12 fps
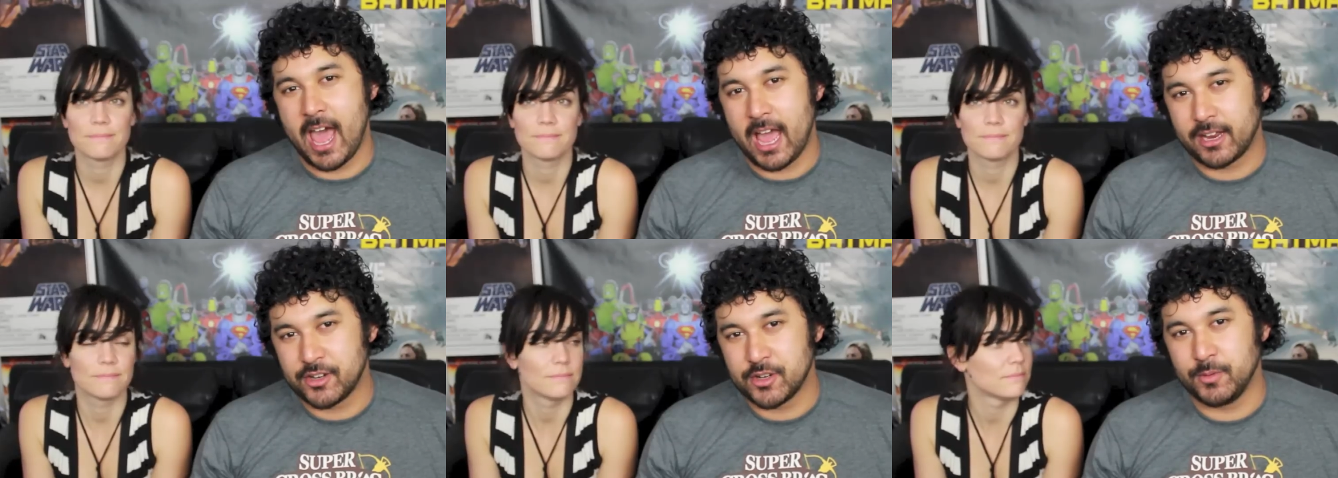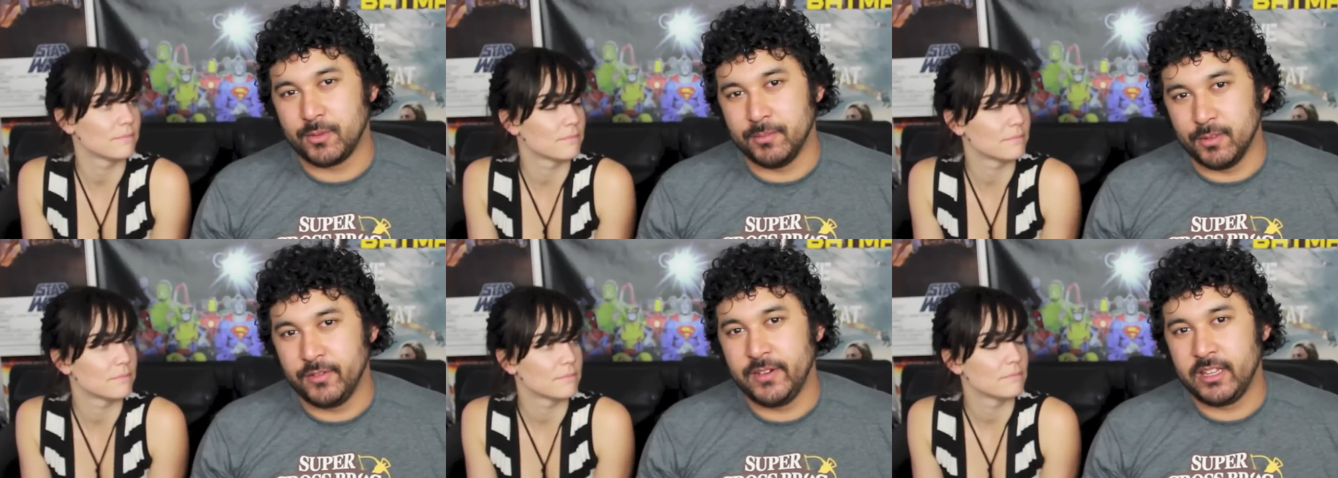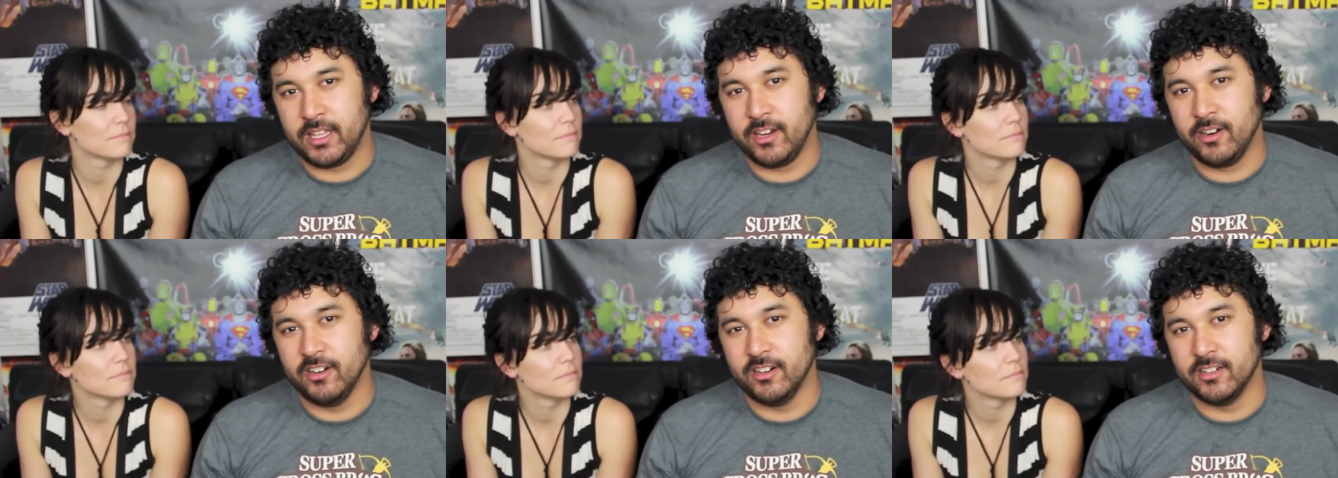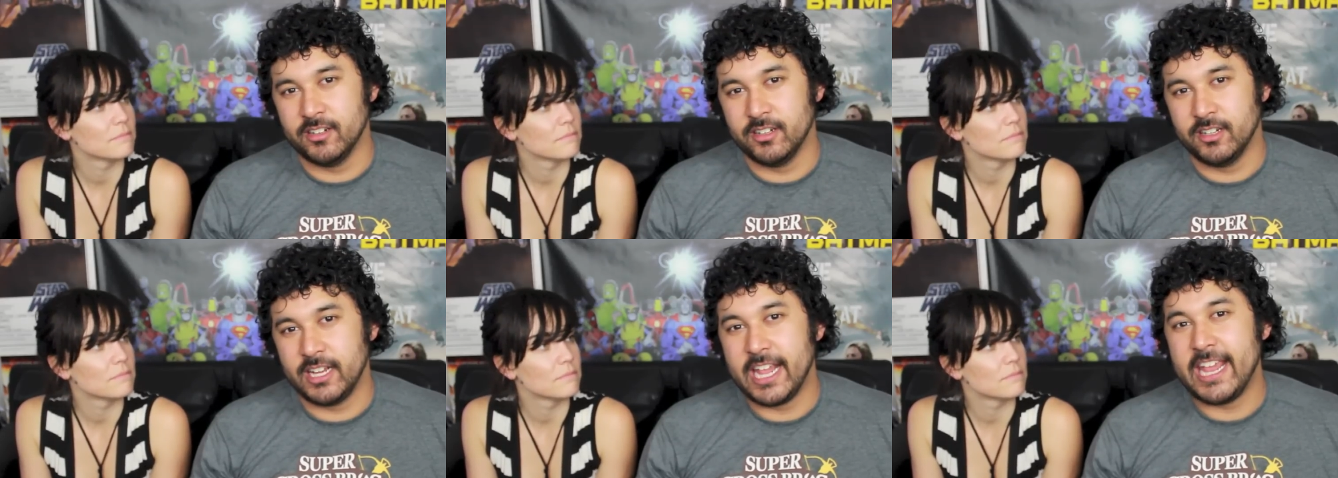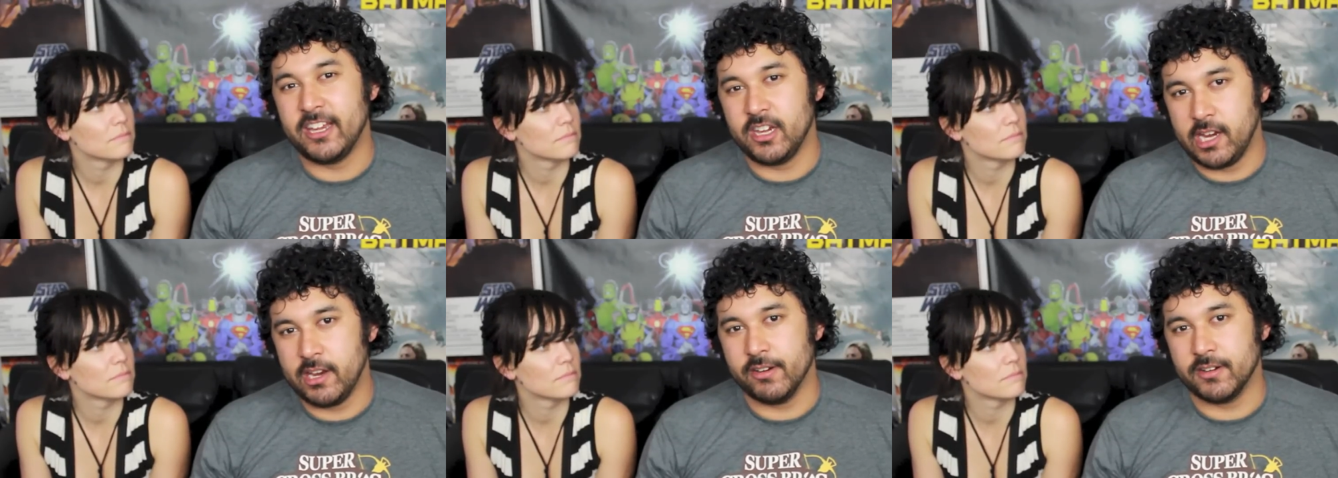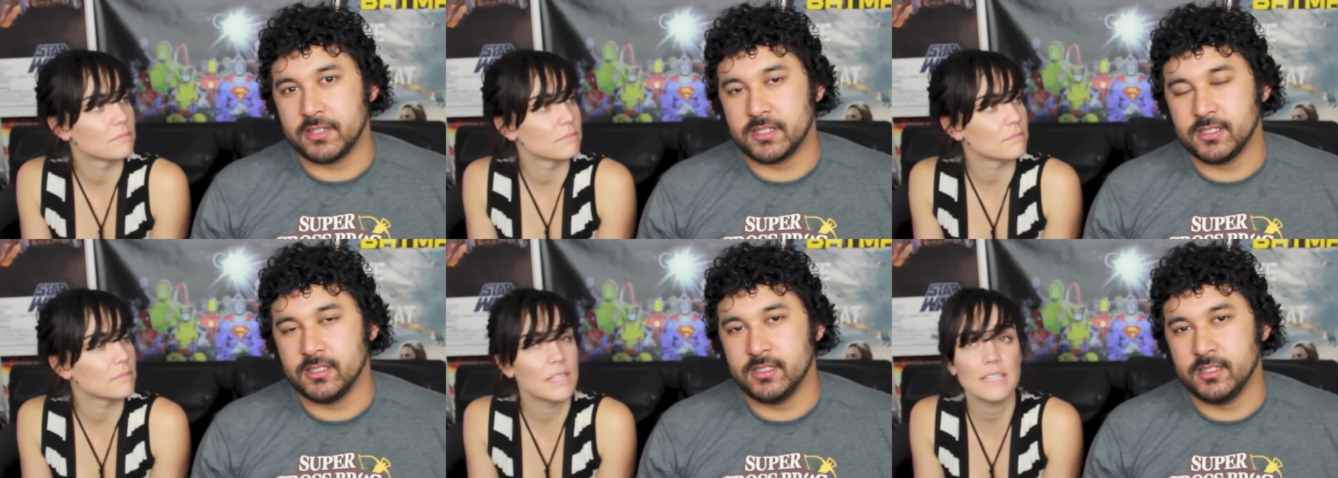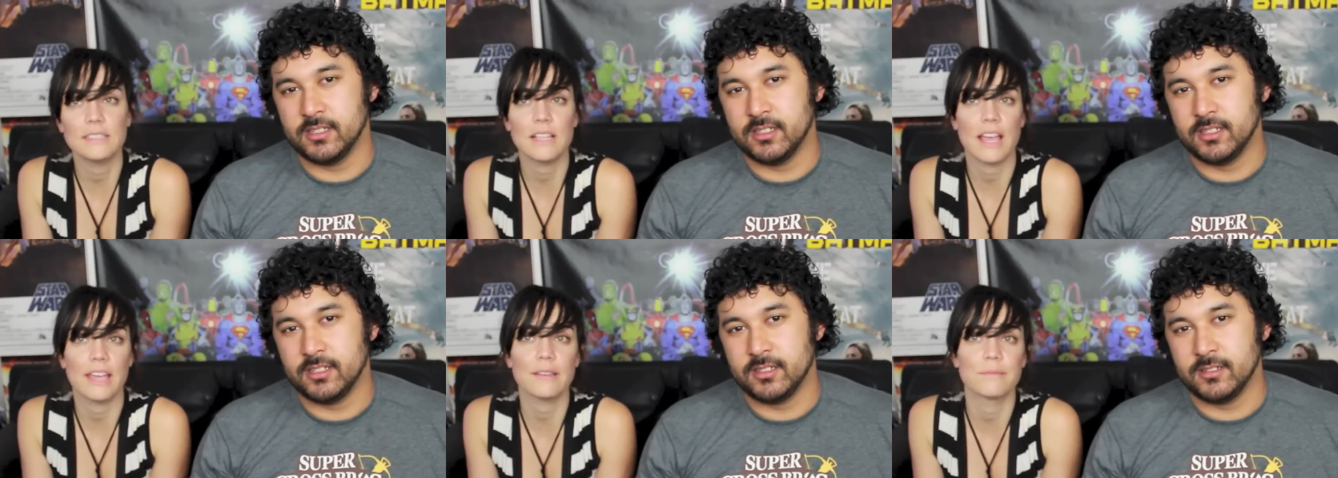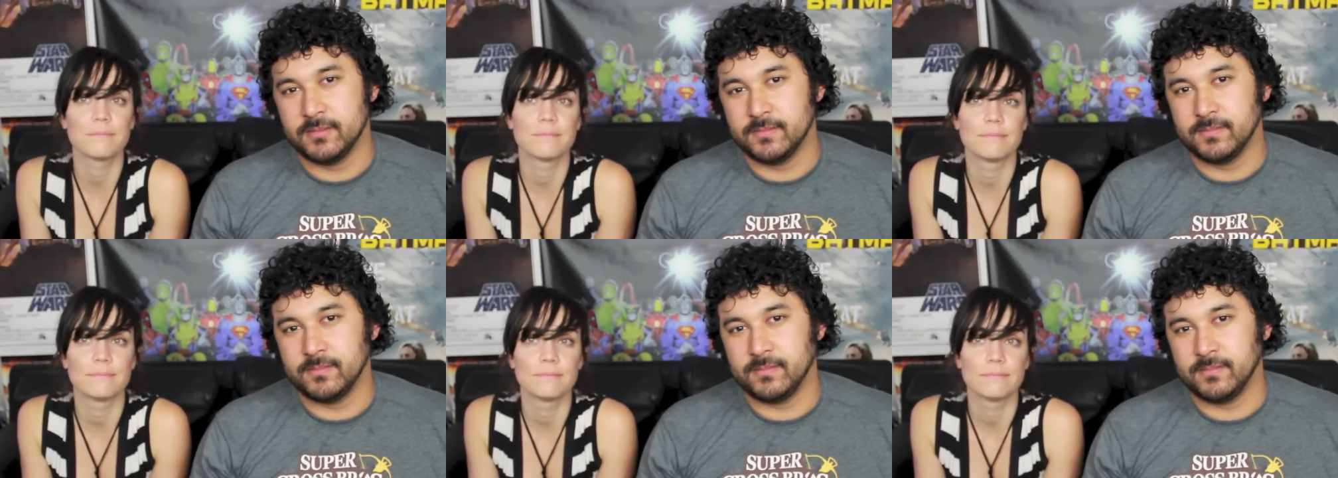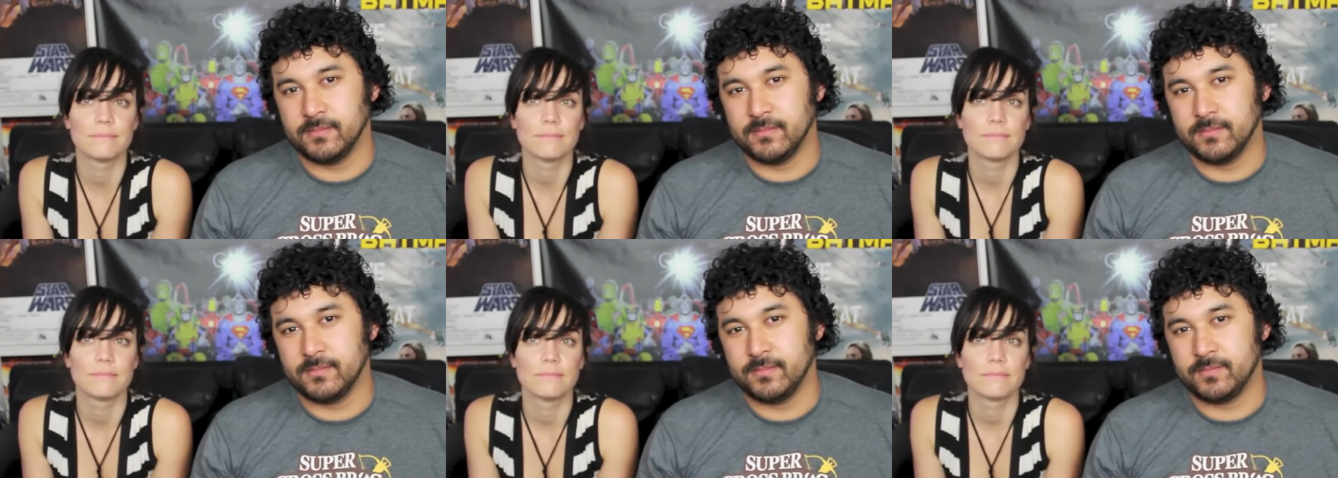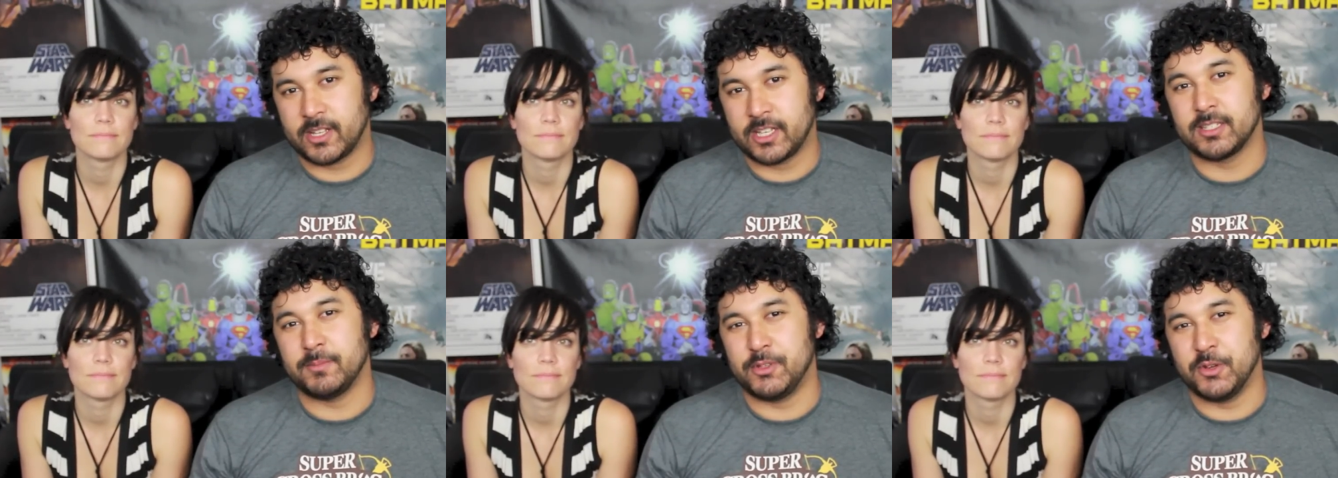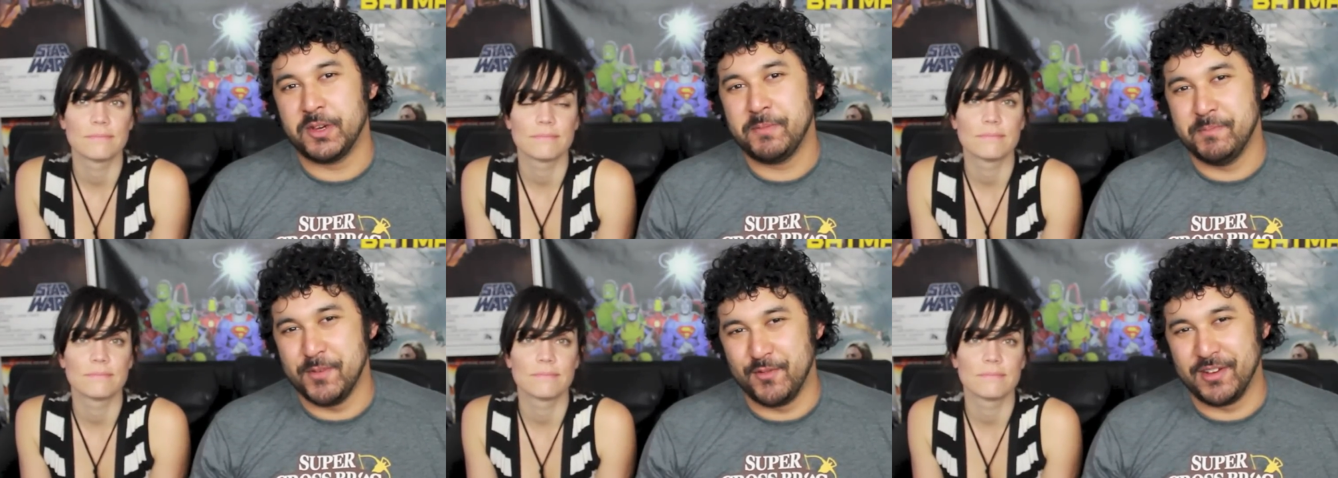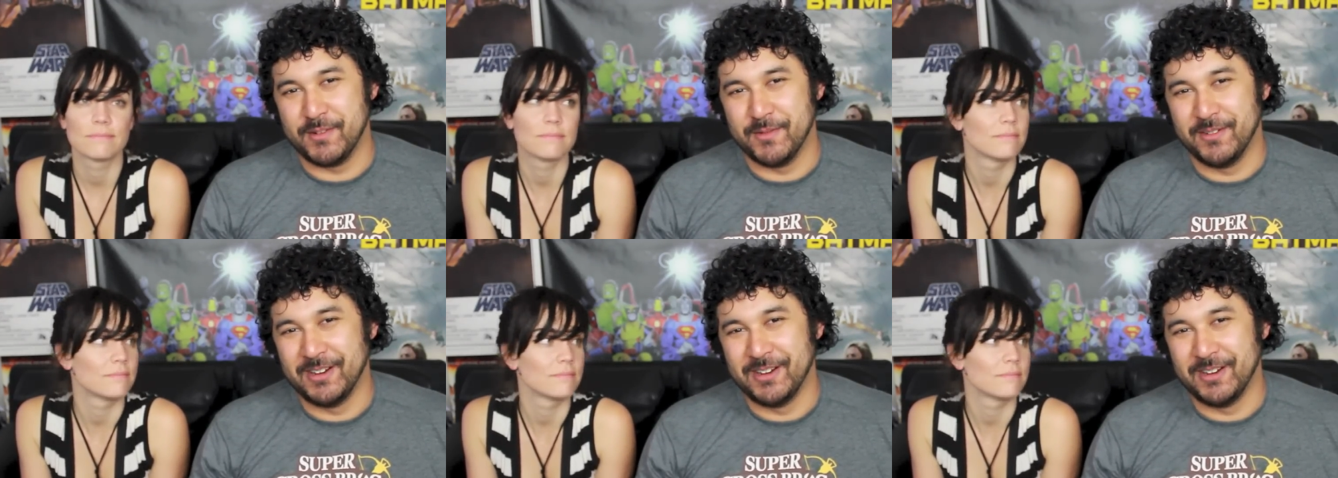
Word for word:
Speaker 1: actual movie theater in years. He's lying. Because I'm doing movie